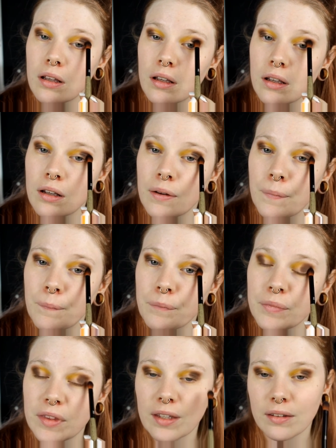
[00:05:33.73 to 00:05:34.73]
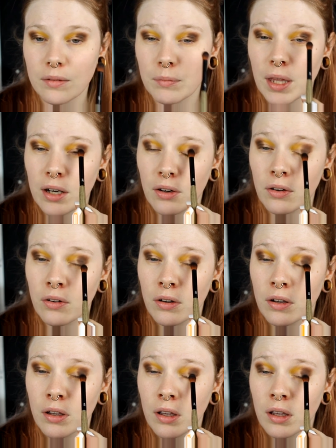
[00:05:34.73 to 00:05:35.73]
Um, it doesn't matter,
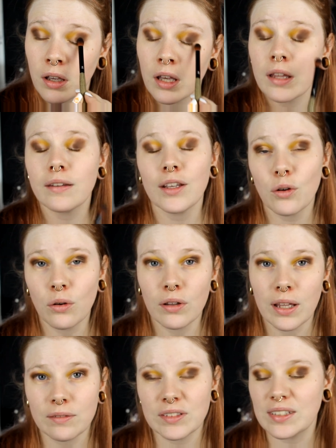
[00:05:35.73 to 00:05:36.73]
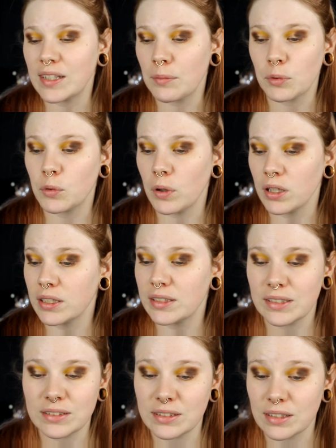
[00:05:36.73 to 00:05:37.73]
they all have the same
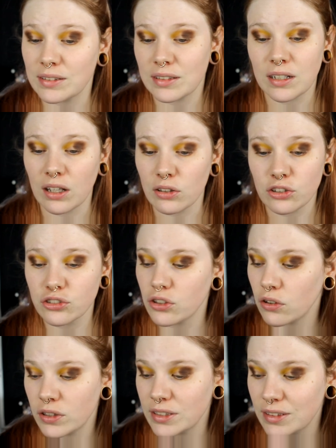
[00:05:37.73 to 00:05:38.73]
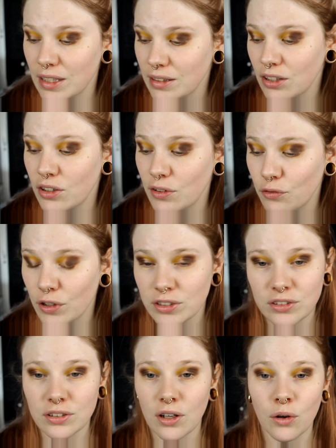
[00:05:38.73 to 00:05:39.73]
quality, it's just the color stories that are
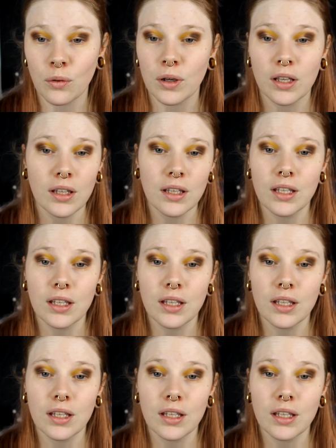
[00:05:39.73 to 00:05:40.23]
different. So